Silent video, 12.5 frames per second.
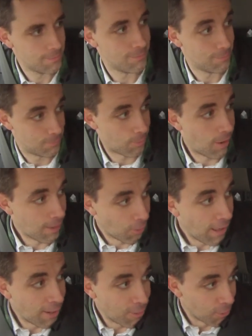Yeah. Right.
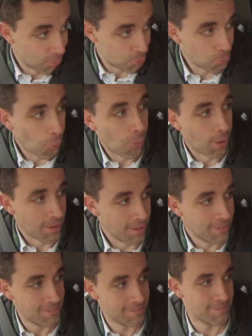Or edit our
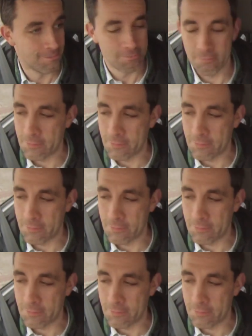story. Right. Yeah.